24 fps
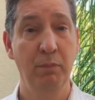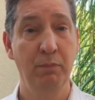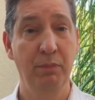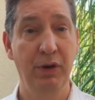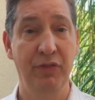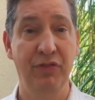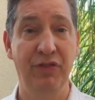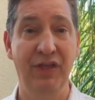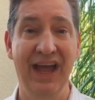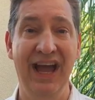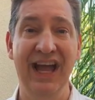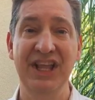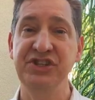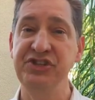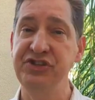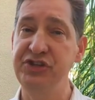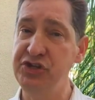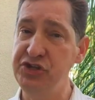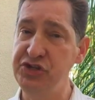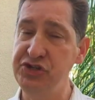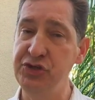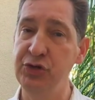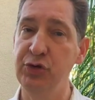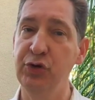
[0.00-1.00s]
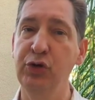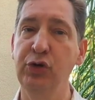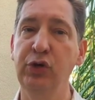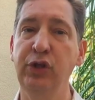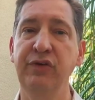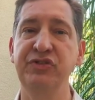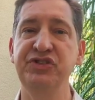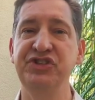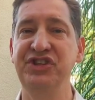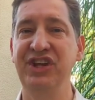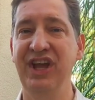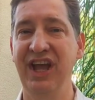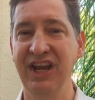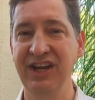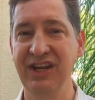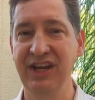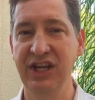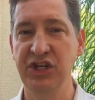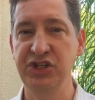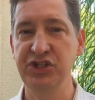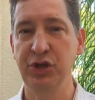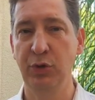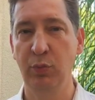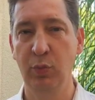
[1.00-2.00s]
But that's the circle of
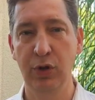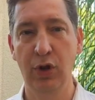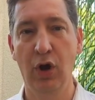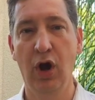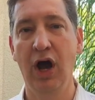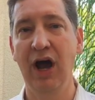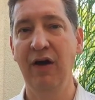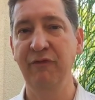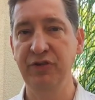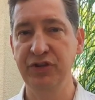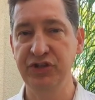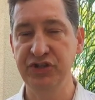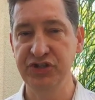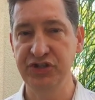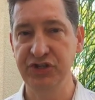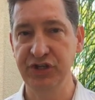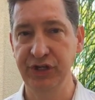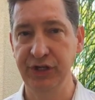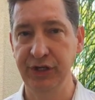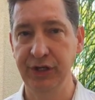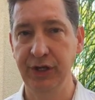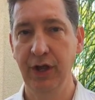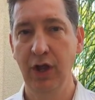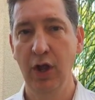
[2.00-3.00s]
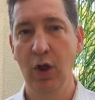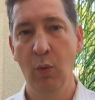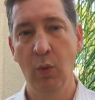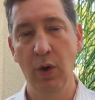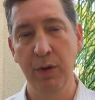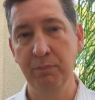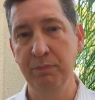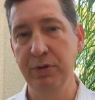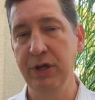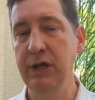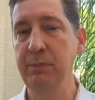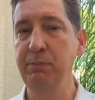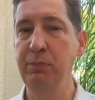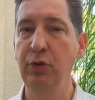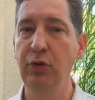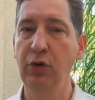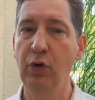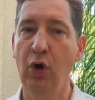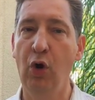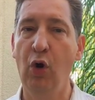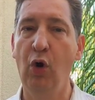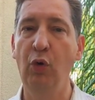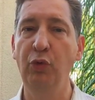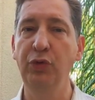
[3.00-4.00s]
stagnation we often see. When people
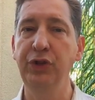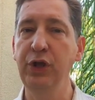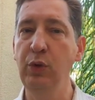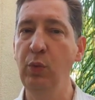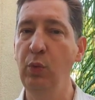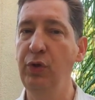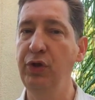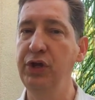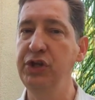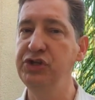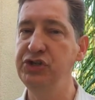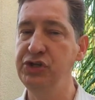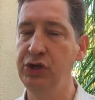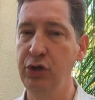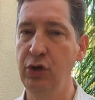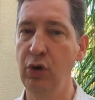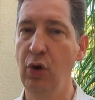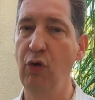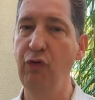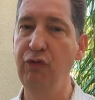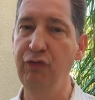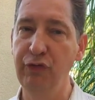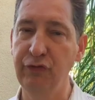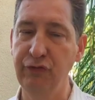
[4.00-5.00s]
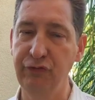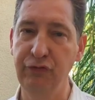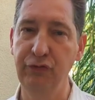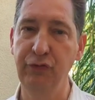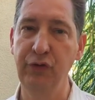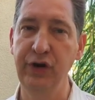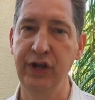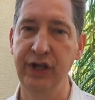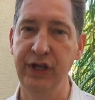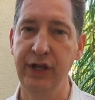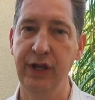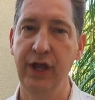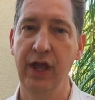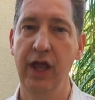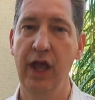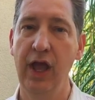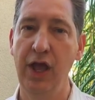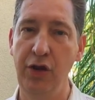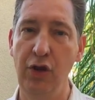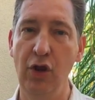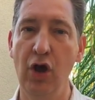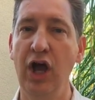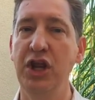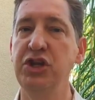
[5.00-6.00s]
are only willing to go for free
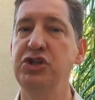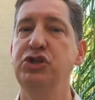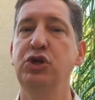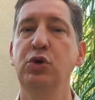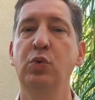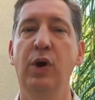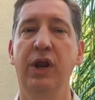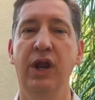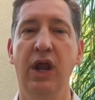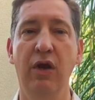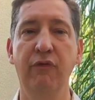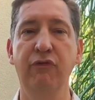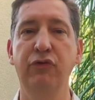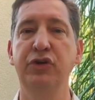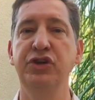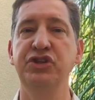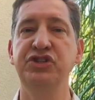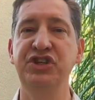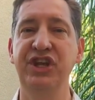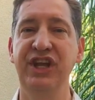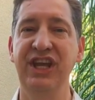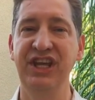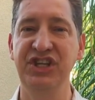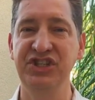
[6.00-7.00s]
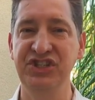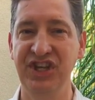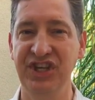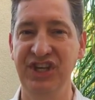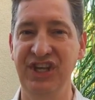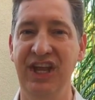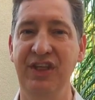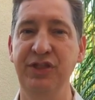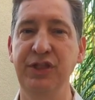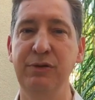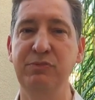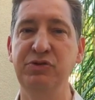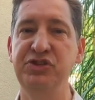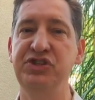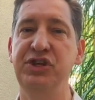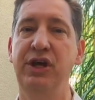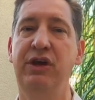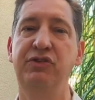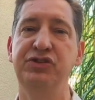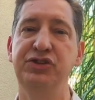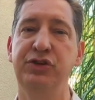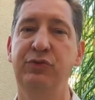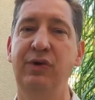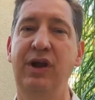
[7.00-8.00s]
and not do whatever it takes to get
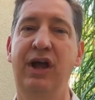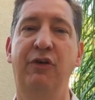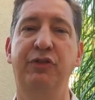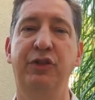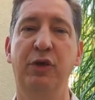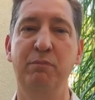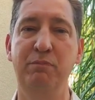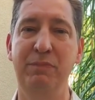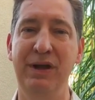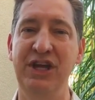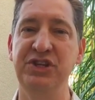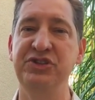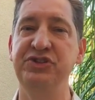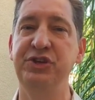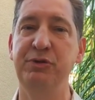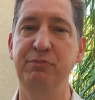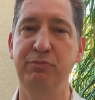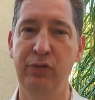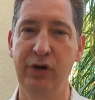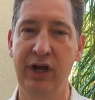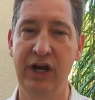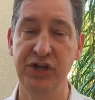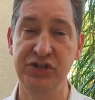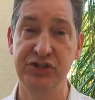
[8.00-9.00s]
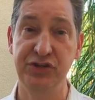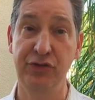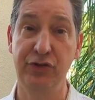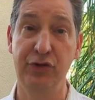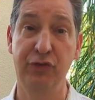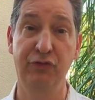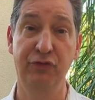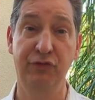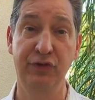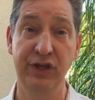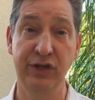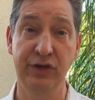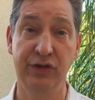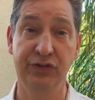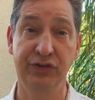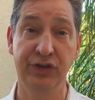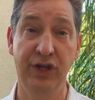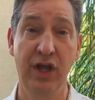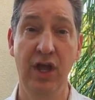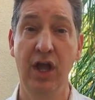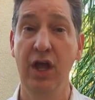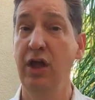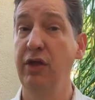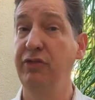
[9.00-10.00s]
themselves around the best and brightest in their field,
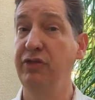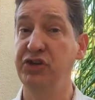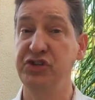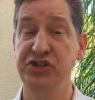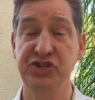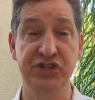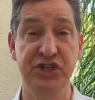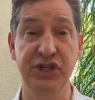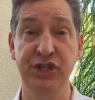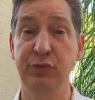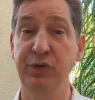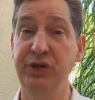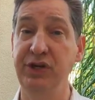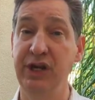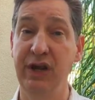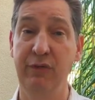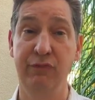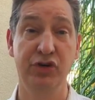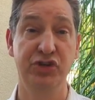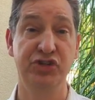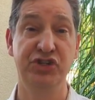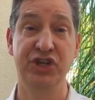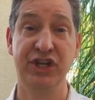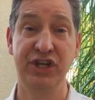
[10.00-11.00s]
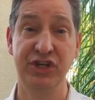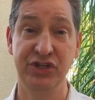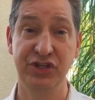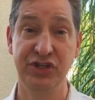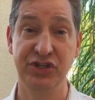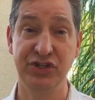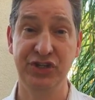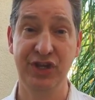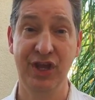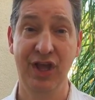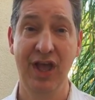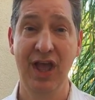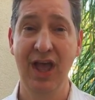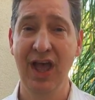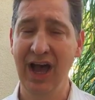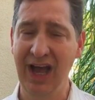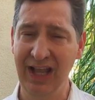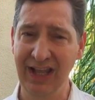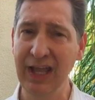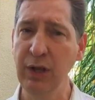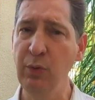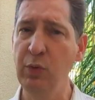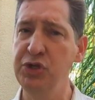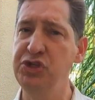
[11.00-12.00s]
the scenery never changes.
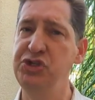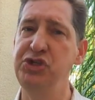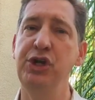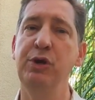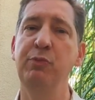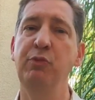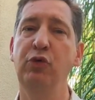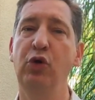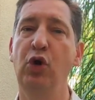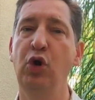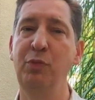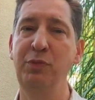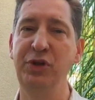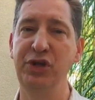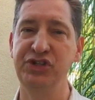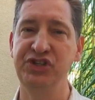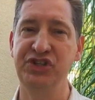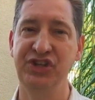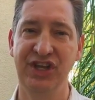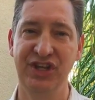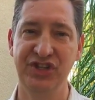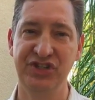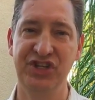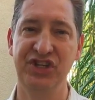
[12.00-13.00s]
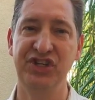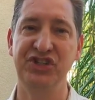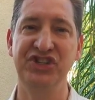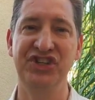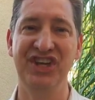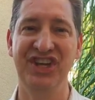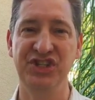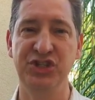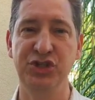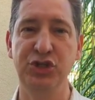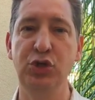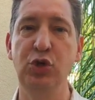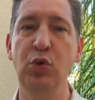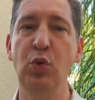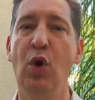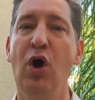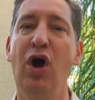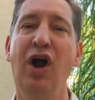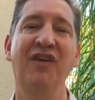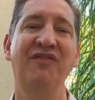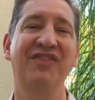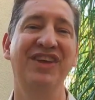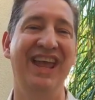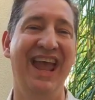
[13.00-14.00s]
I like what Jim Rohn says. He says, you
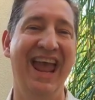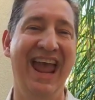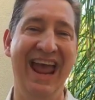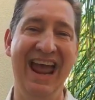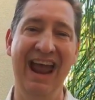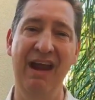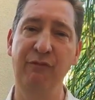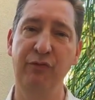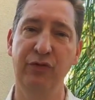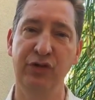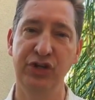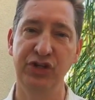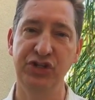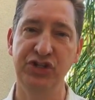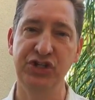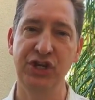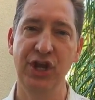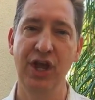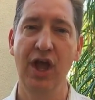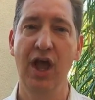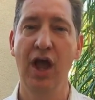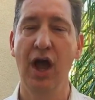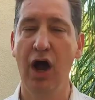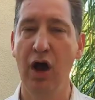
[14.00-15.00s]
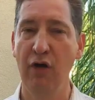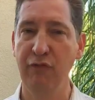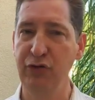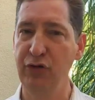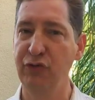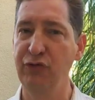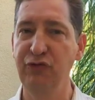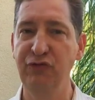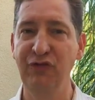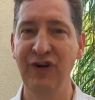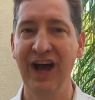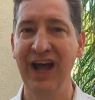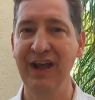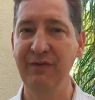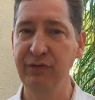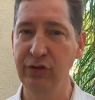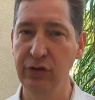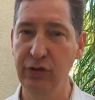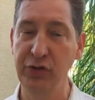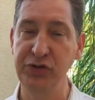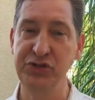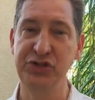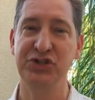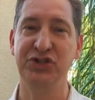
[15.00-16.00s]
are the average of your 5
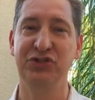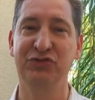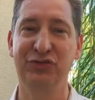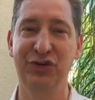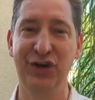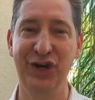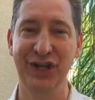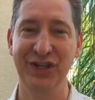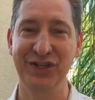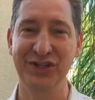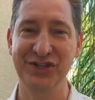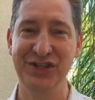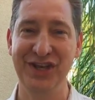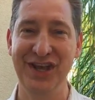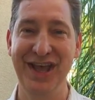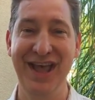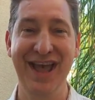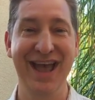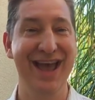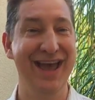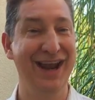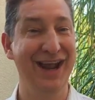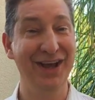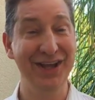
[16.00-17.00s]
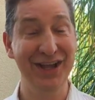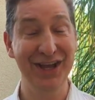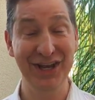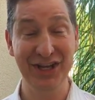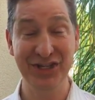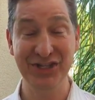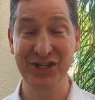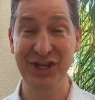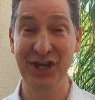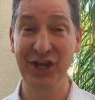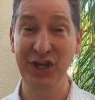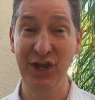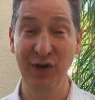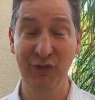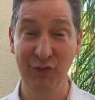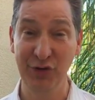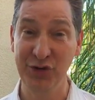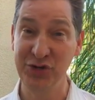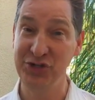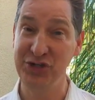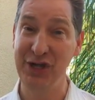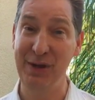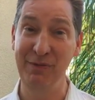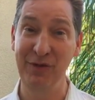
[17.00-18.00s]
closest friends. And I got to tell you,
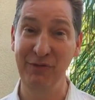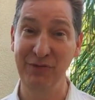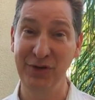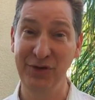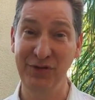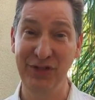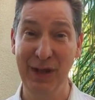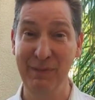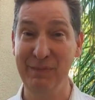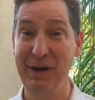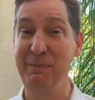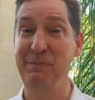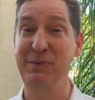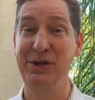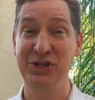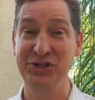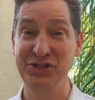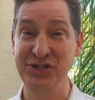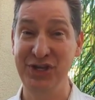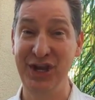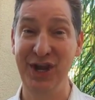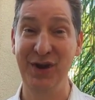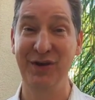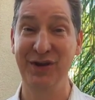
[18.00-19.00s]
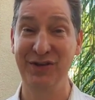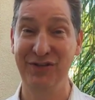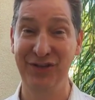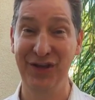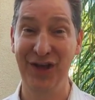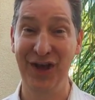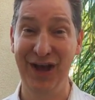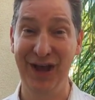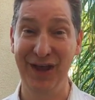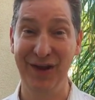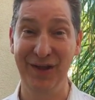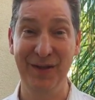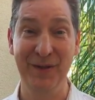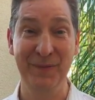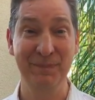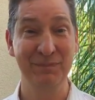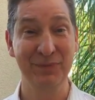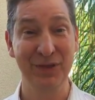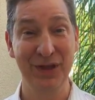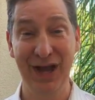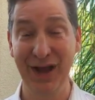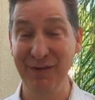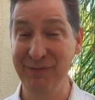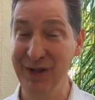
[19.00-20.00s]
for some of you, that might be a scary thought.
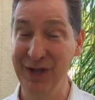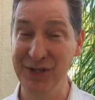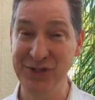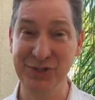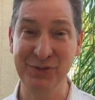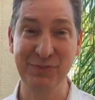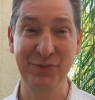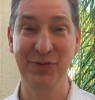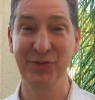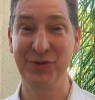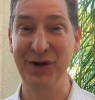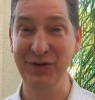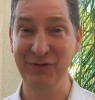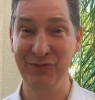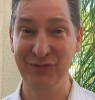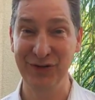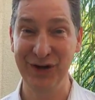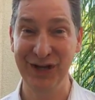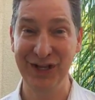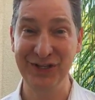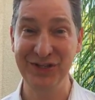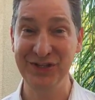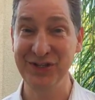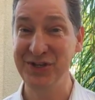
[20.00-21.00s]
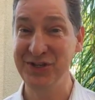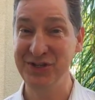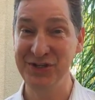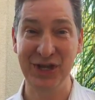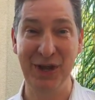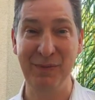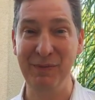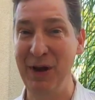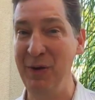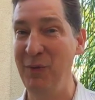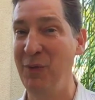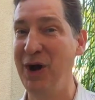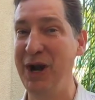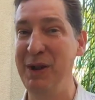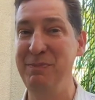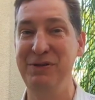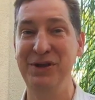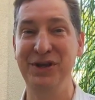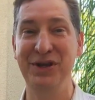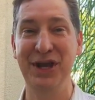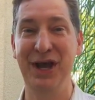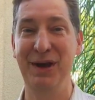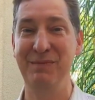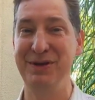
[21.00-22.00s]
I've got some great friends. Some I want to
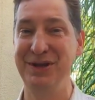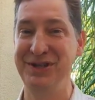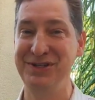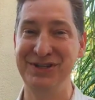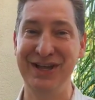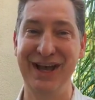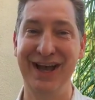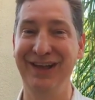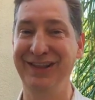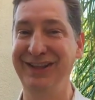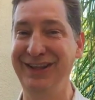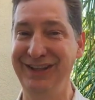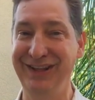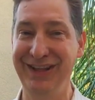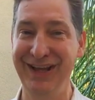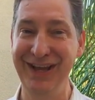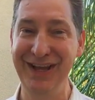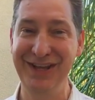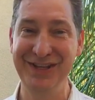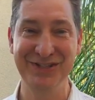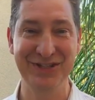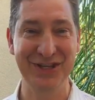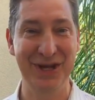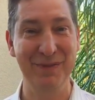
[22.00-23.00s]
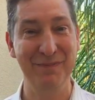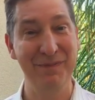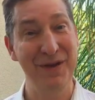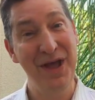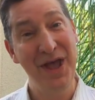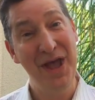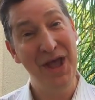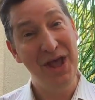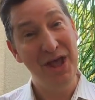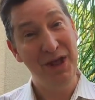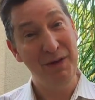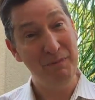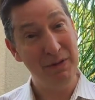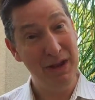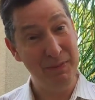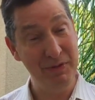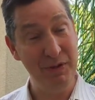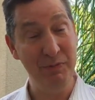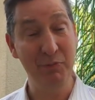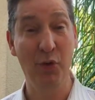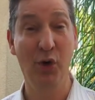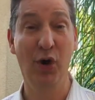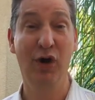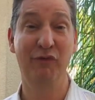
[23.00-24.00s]
become exactly like. Some
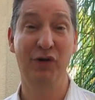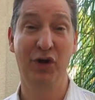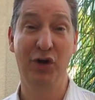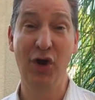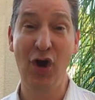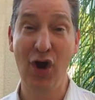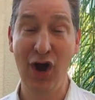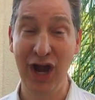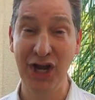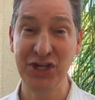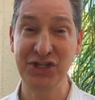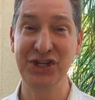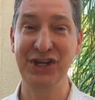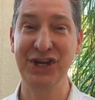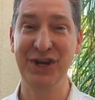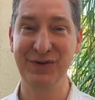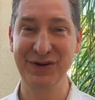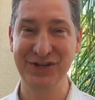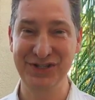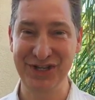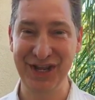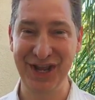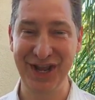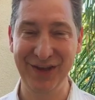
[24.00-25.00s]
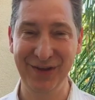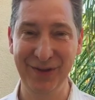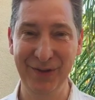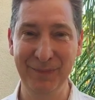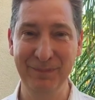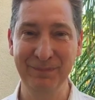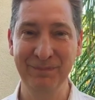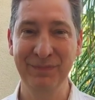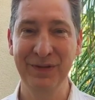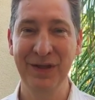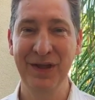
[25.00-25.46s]
maybe more of a cautionary tale.